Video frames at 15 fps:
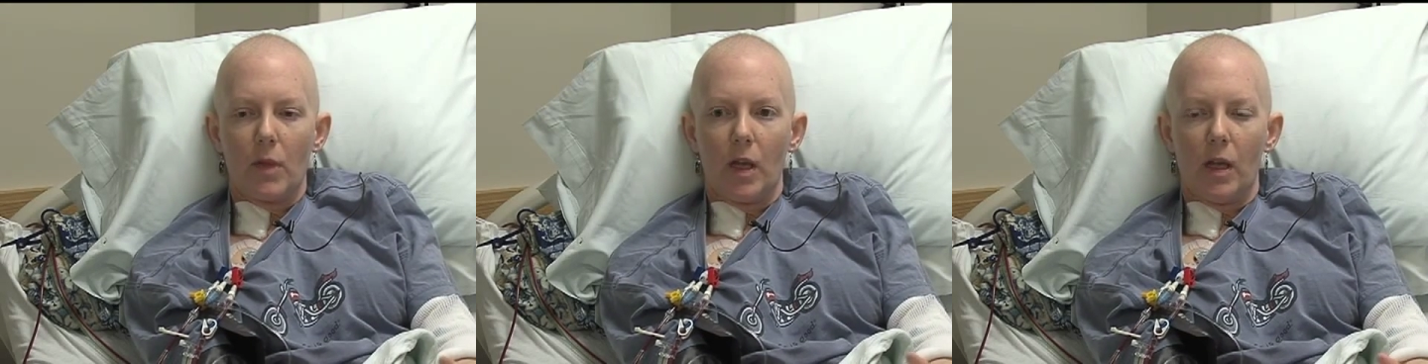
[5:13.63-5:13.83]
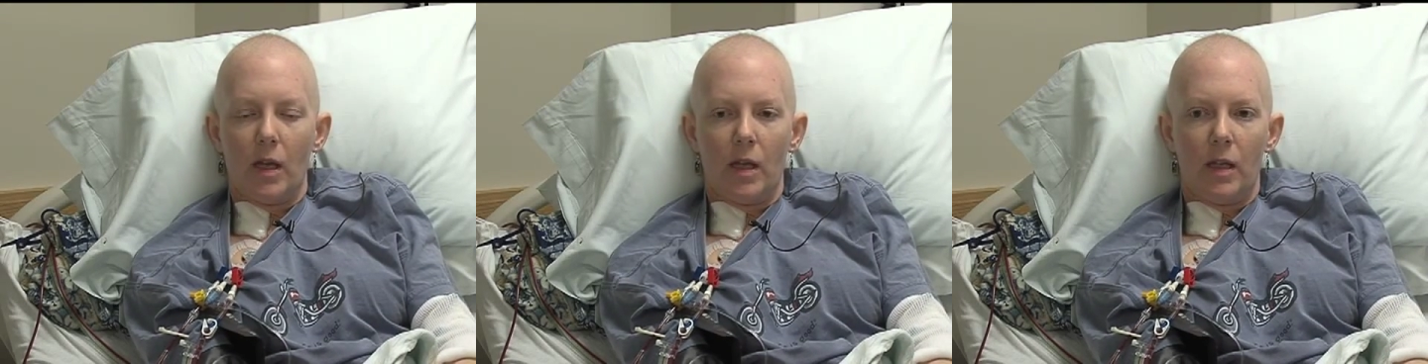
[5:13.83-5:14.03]

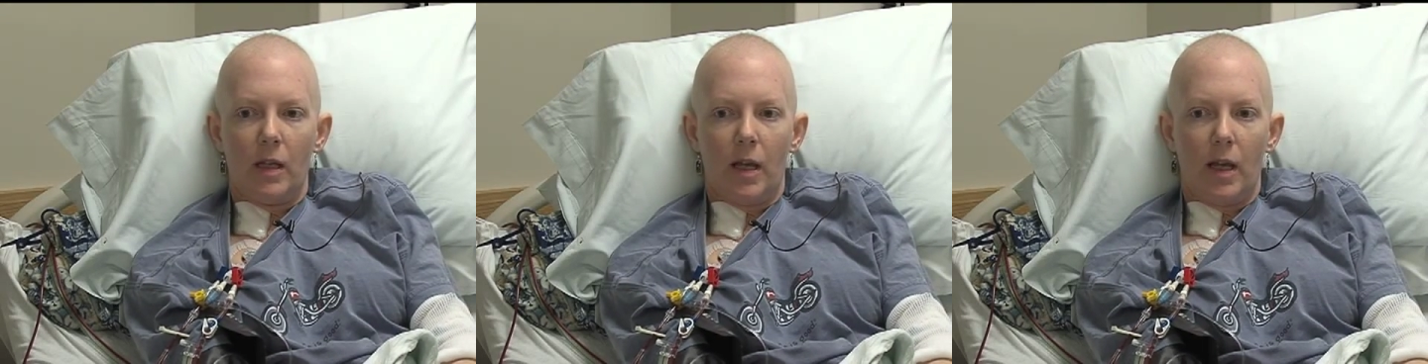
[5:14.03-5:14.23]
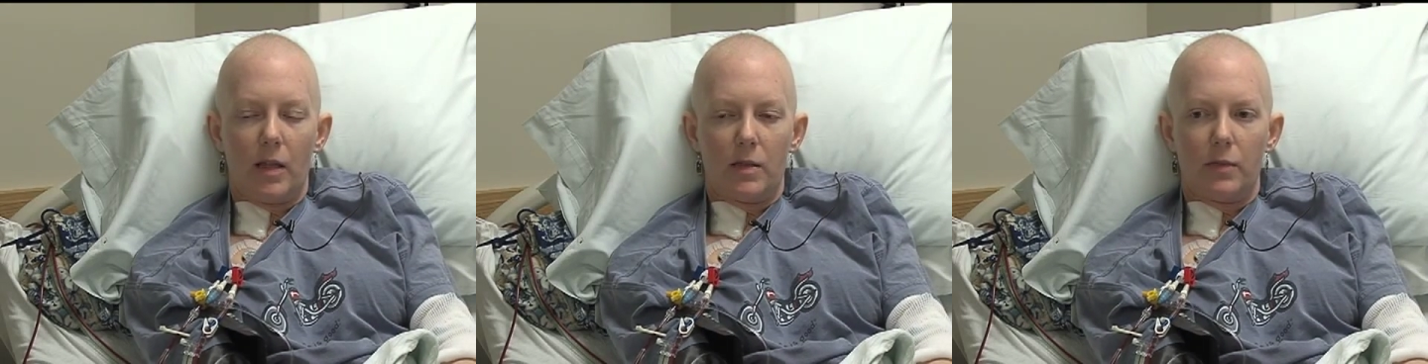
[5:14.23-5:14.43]

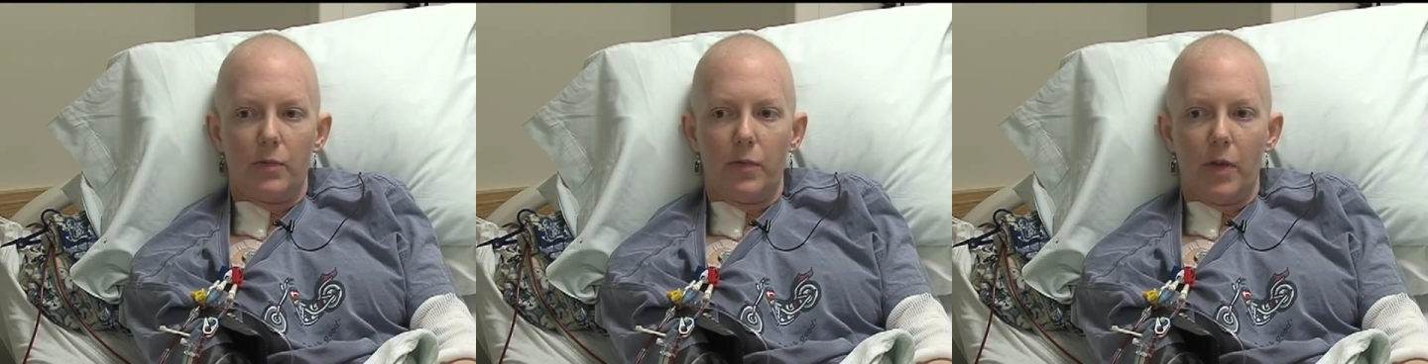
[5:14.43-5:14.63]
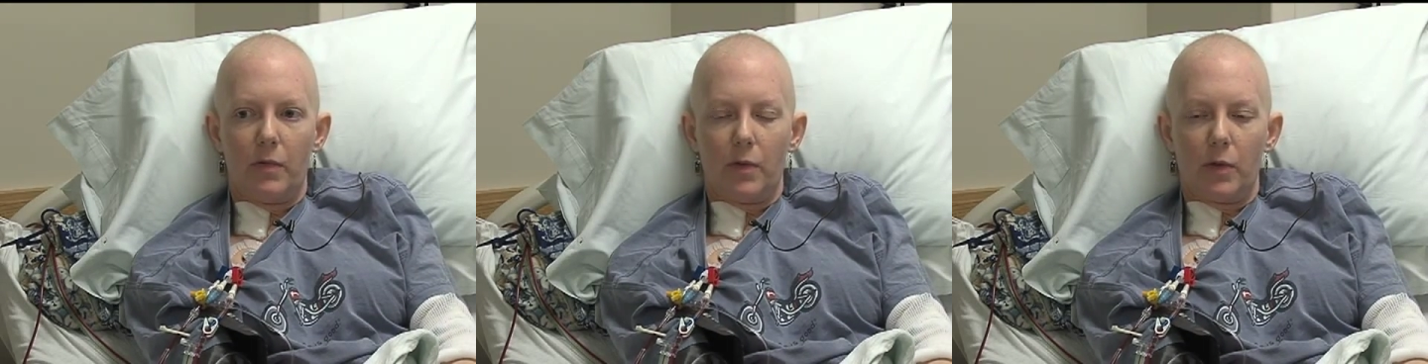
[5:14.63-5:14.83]
and I had some
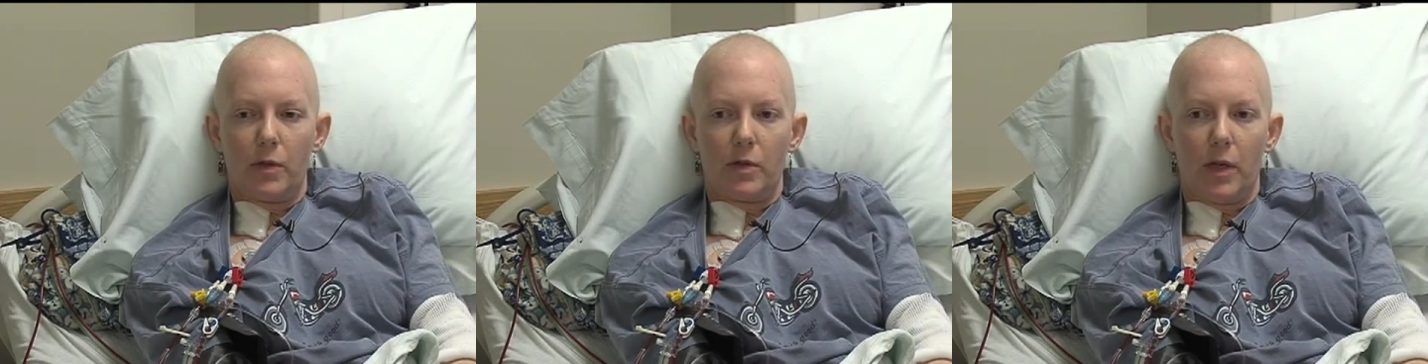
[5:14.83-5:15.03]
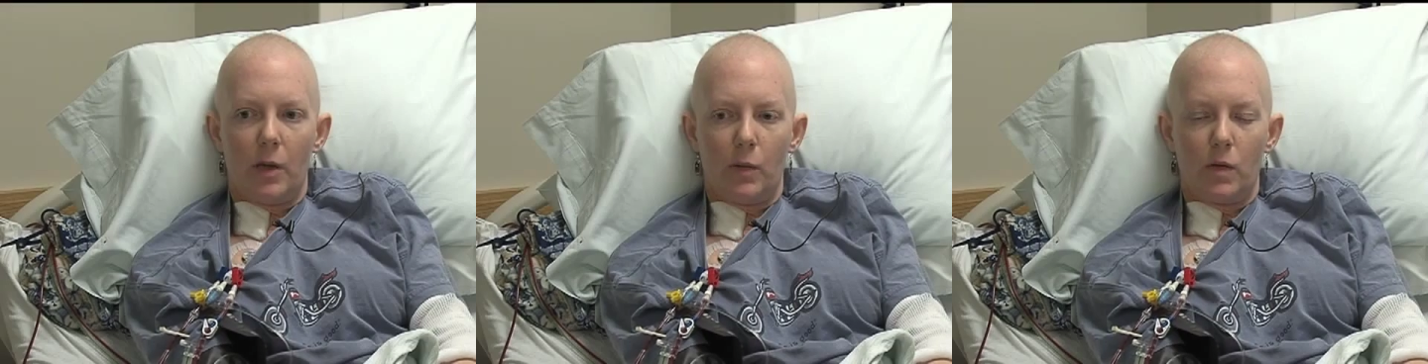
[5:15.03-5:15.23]

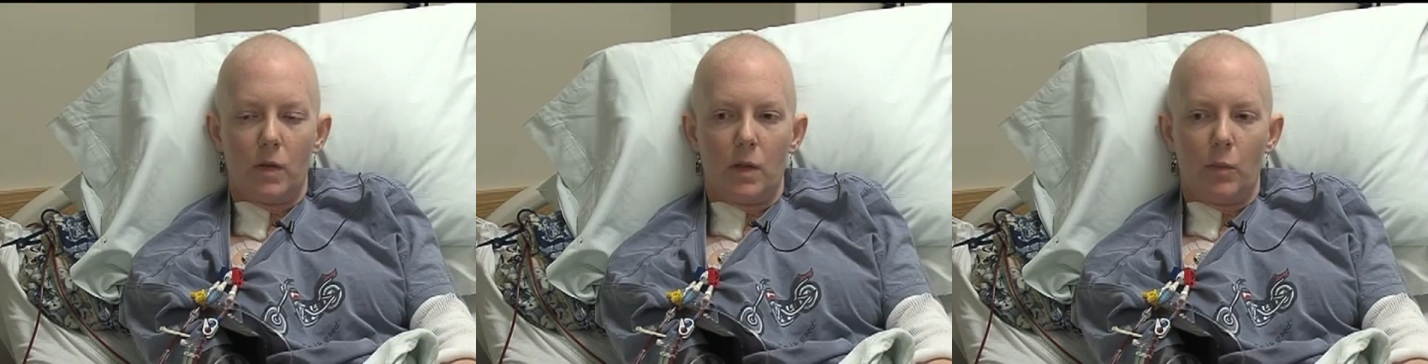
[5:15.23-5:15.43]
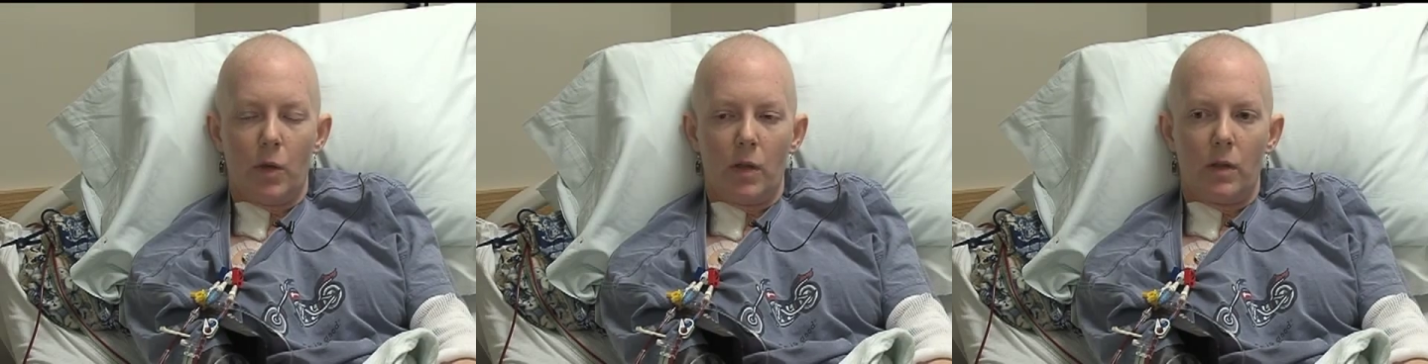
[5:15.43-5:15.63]
fevers, and I was
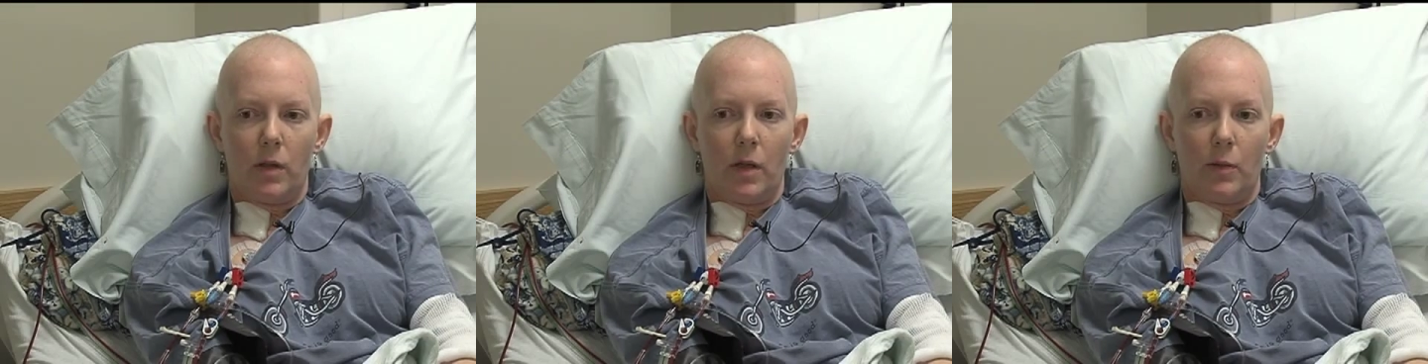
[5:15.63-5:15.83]
in the month,